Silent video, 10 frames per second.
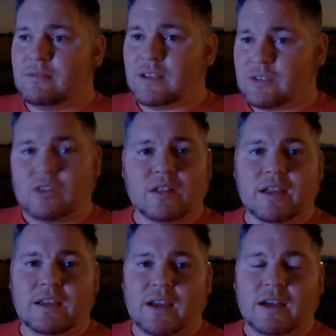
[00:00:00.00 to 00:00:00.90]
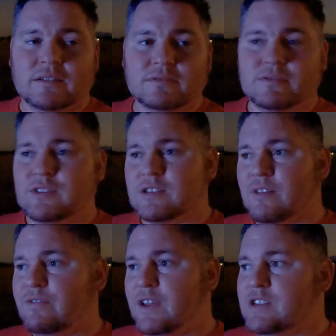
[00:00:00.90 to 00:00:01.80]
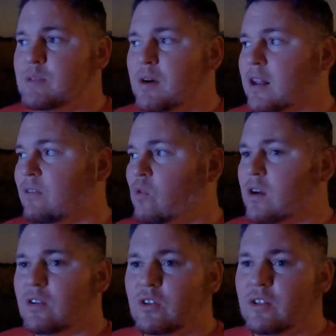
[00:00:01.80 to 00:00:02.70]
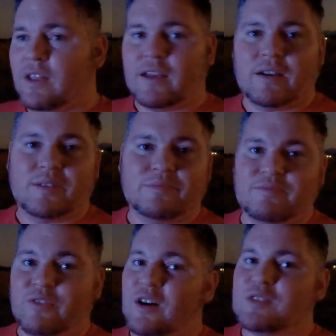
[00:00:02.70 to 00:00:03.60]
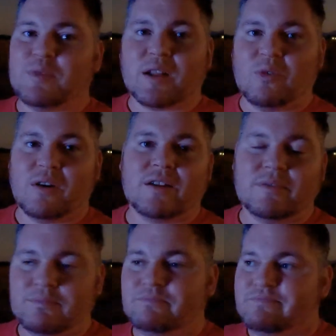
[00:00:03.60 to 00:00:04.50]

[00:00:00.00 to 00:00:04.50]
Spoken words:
Does it look like it? Yeah. Does a Fiji bottle of water look like a Voss bottle of water?